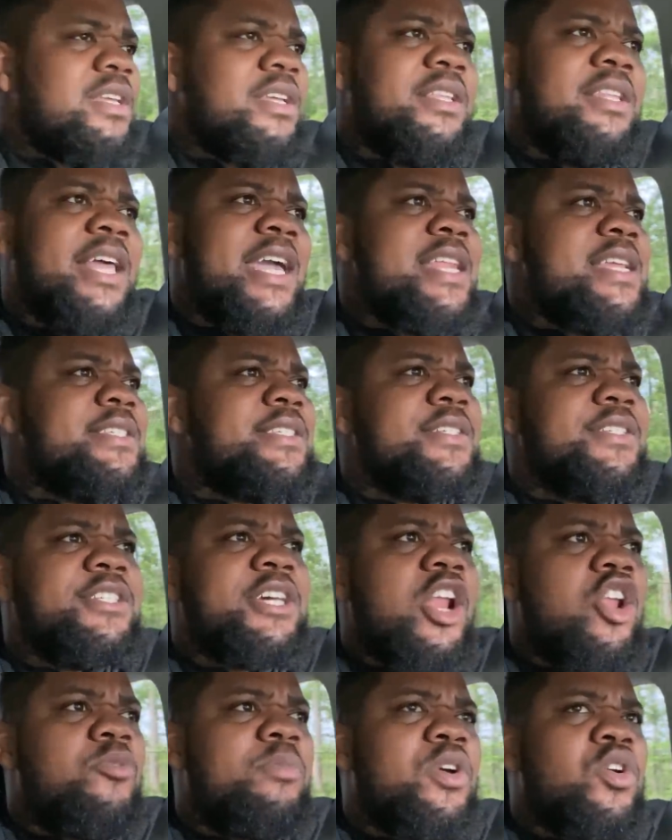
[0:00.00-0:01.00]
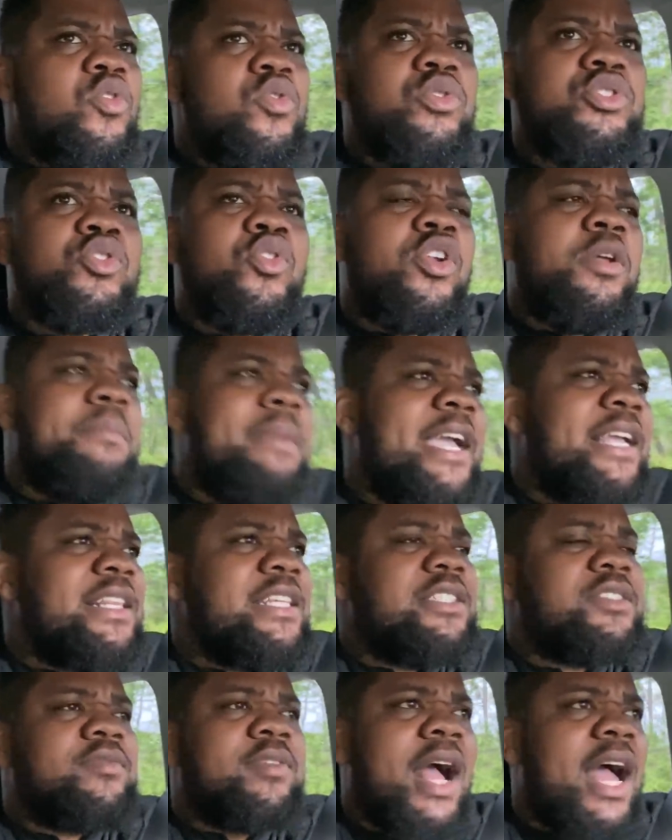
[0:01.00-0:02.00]
Ladies and gentlemen, who's going to make
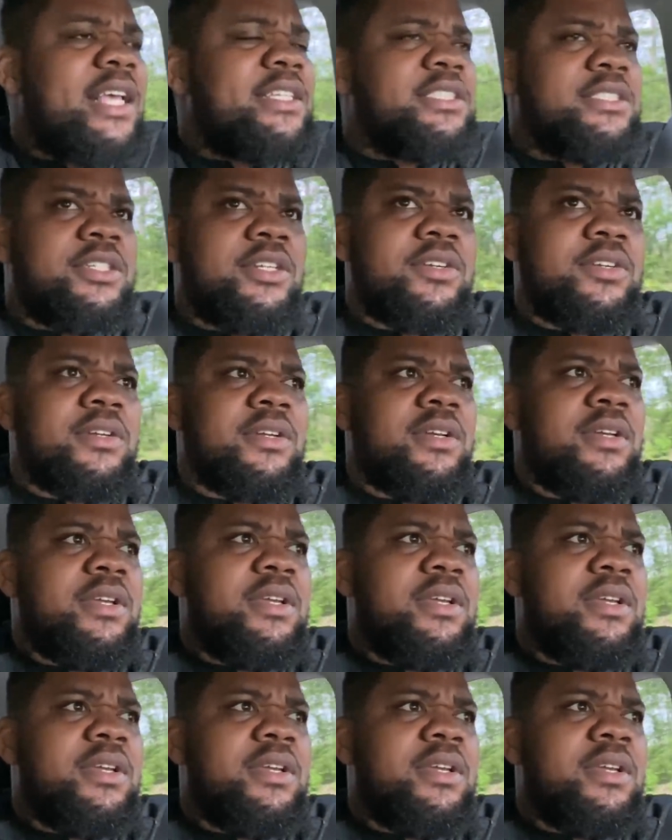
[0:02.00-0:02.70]
this roster?